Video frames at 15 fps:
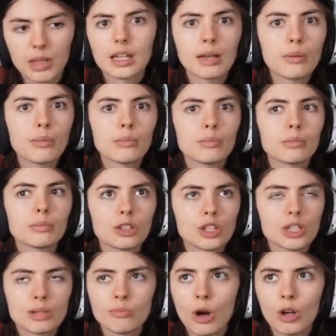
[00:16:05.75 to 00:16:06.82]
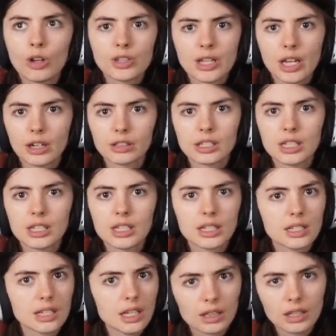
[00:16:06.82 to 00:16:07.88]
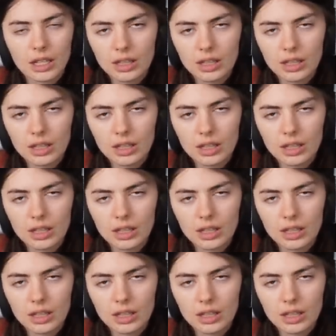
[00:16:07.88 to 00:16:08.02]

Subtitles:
him, the small subtleties and